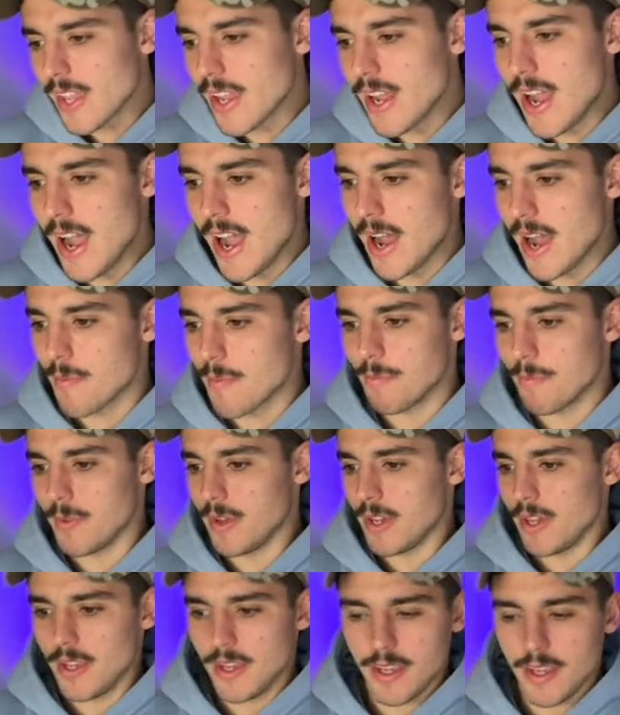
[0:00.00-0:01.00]
um,
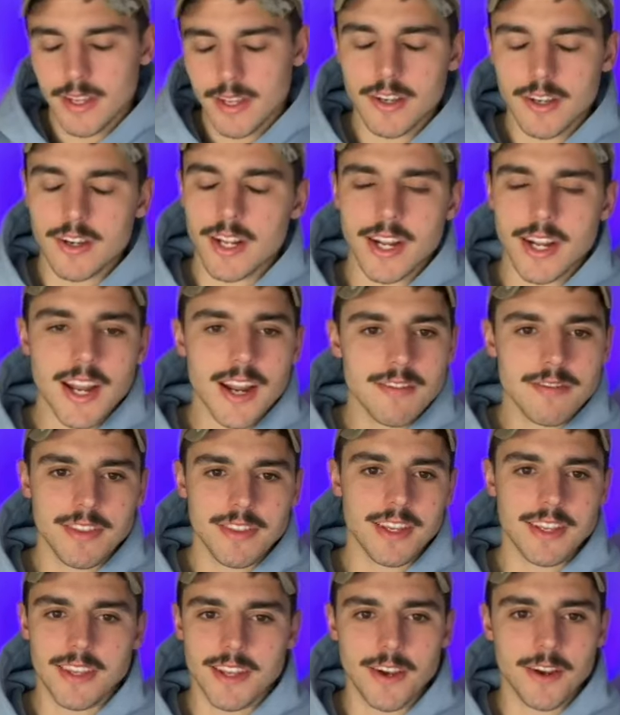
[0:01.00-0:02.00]
God, I can't
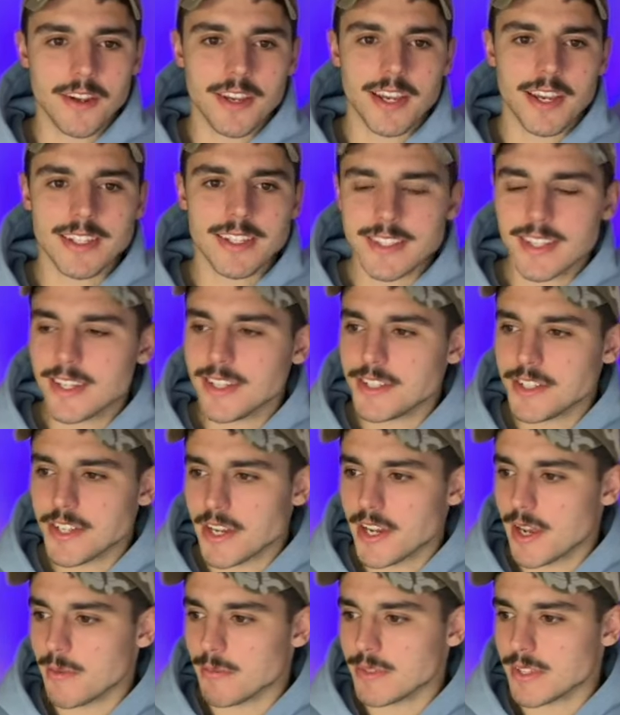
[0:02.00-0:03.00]
think of the OKC
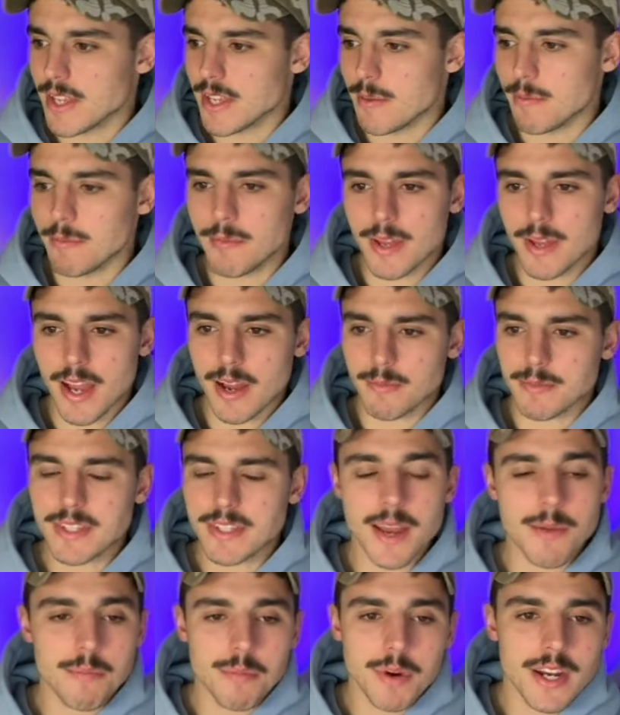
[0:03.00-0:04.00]
GM's name, um,
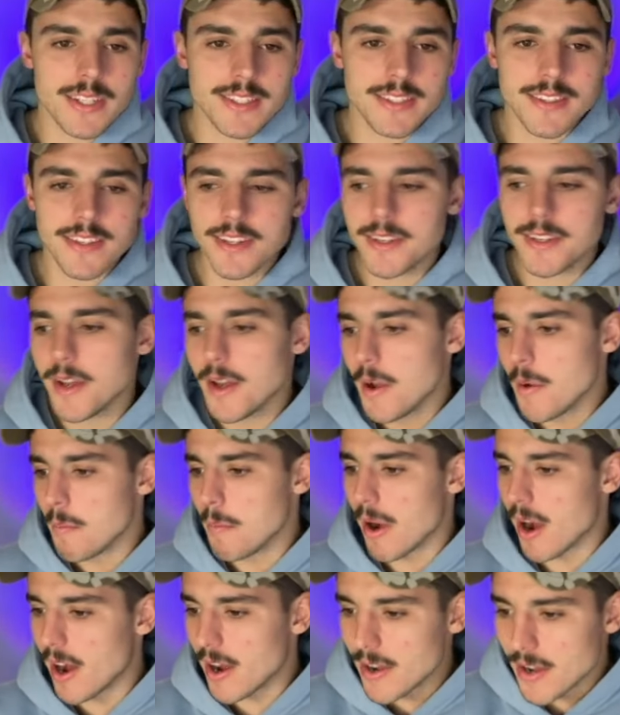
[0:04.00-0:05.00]
Sam Presti,
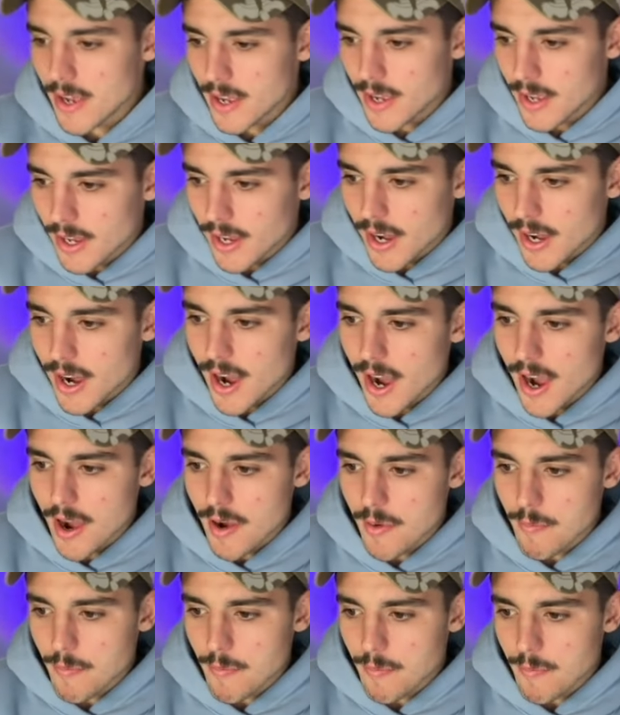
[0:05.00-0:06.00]
but,
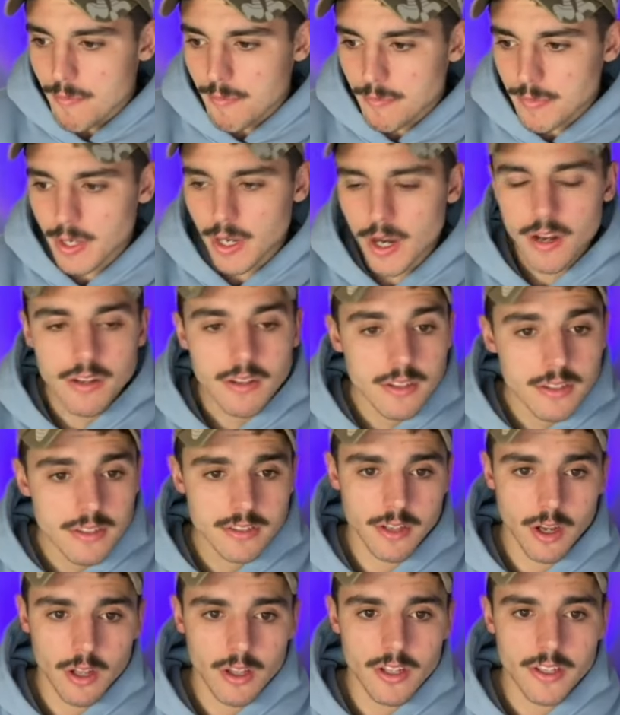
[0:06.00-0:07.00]
um, you know,
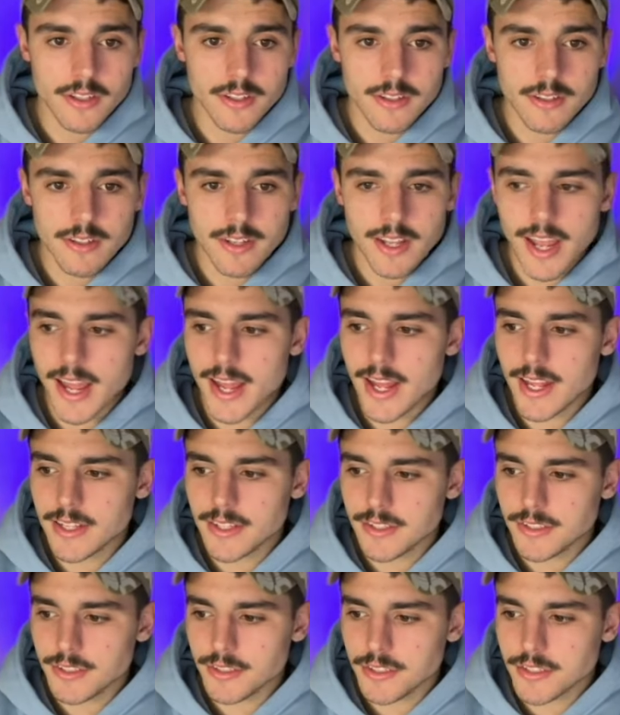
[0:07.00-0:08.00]
solid,
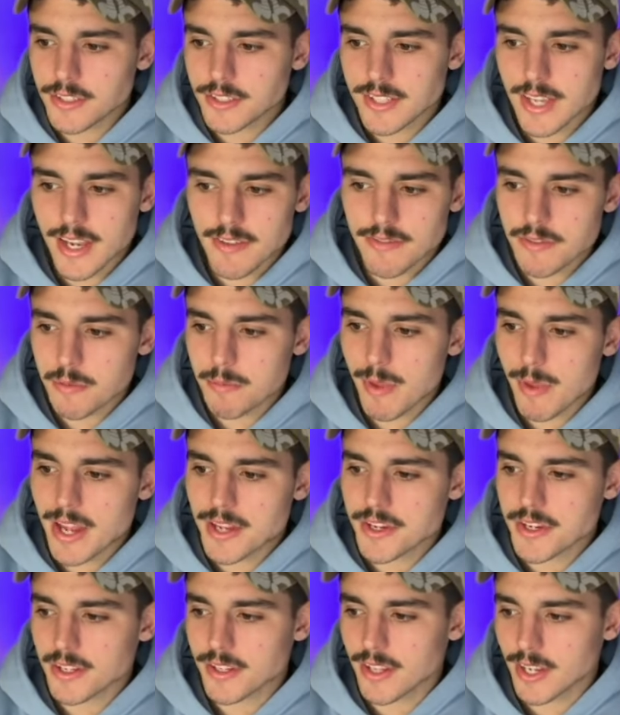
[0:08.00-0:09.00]
and you just have to
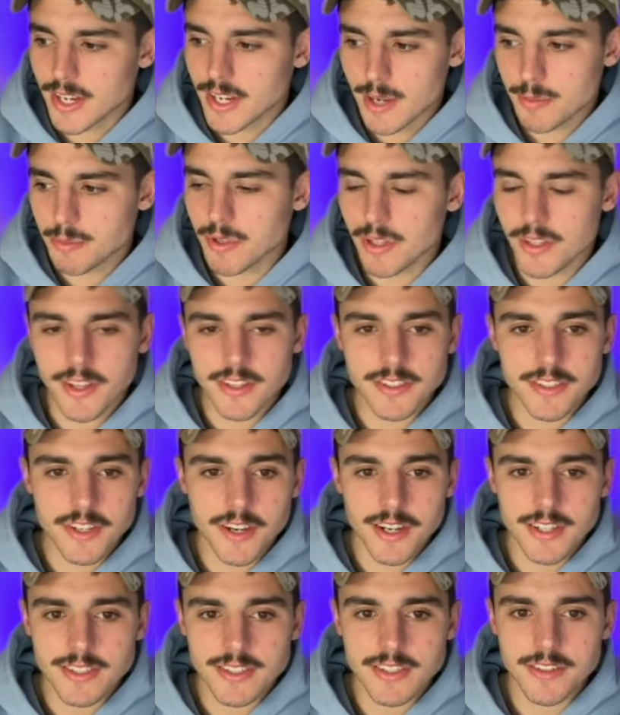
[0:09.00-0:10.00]
imagine a couple of those
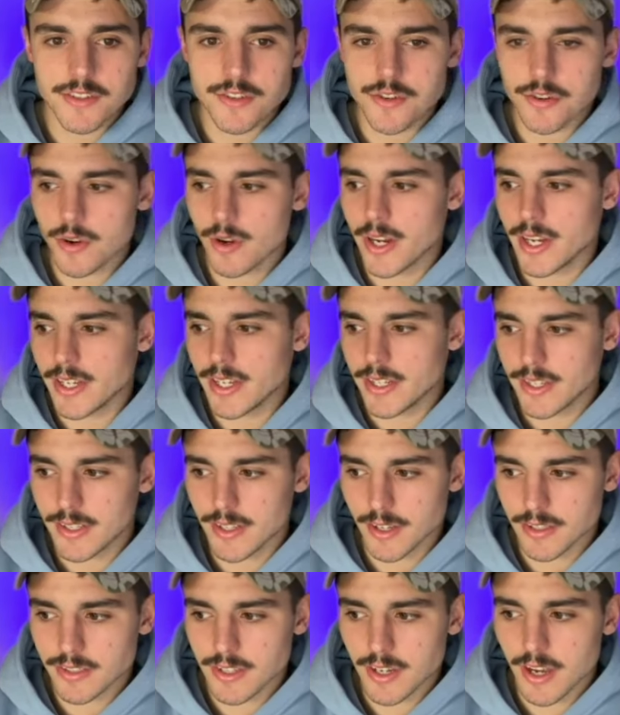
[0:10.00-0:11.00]
guys in Detroit,
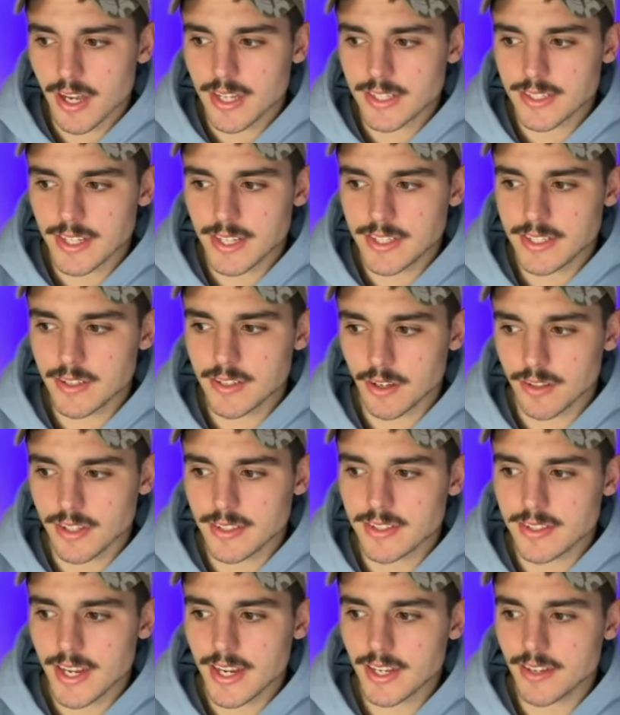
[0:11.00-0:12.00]
those guys that he's got in the
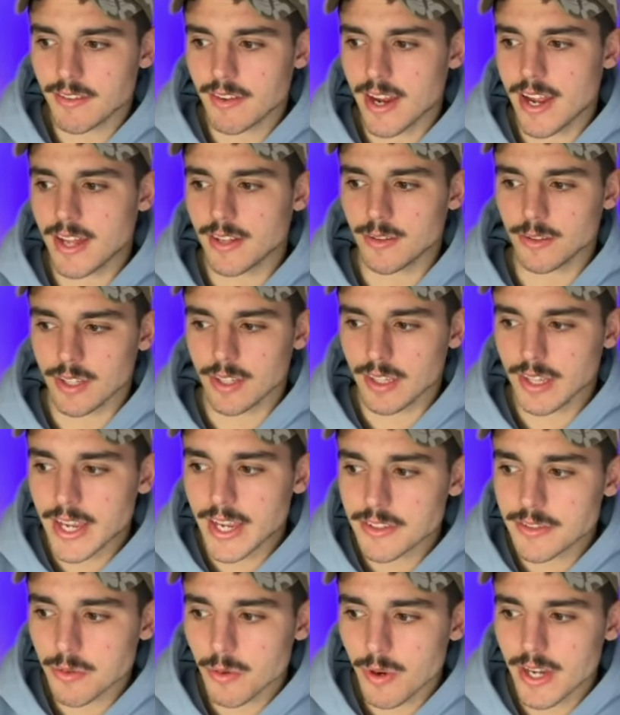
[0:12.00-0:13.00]
second round or the
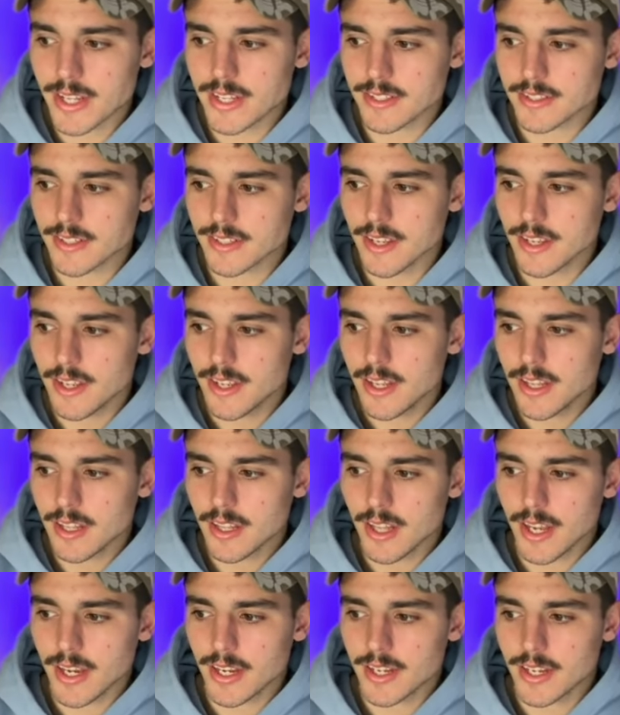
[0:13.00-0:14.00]
late 20s,
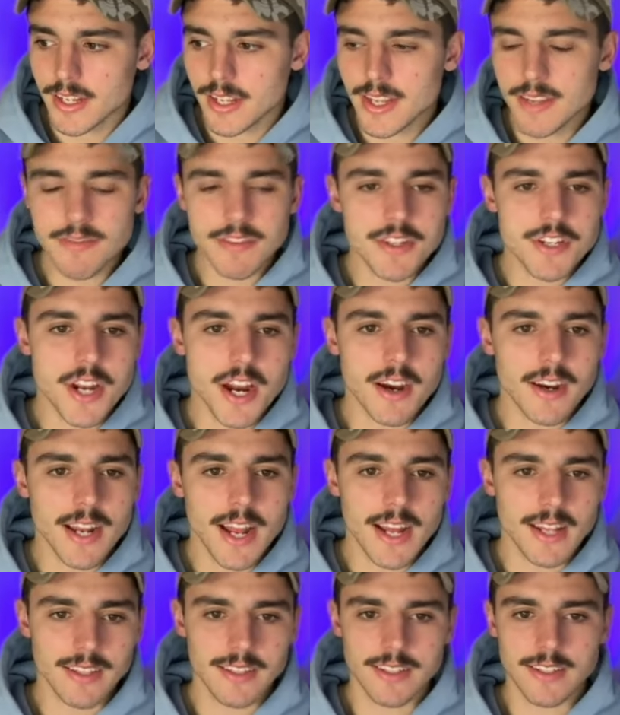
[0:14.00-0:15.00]
like even Jarrett
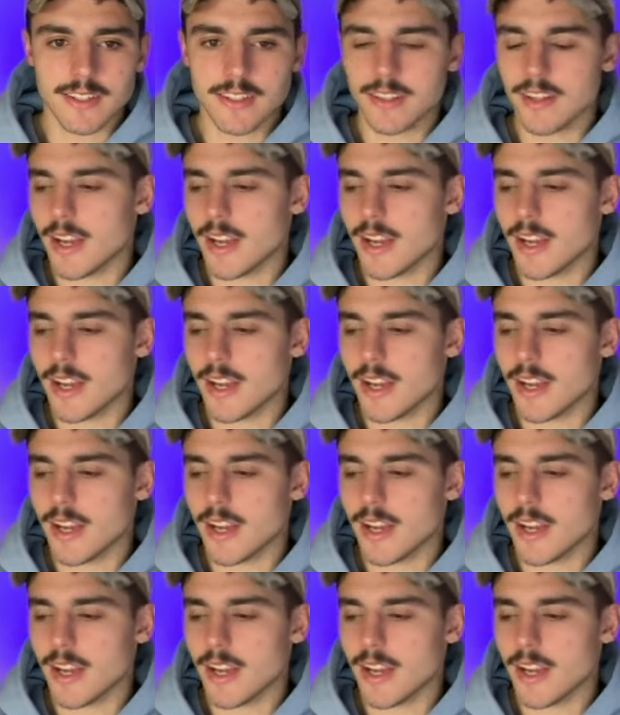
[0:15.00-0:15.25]
Allen.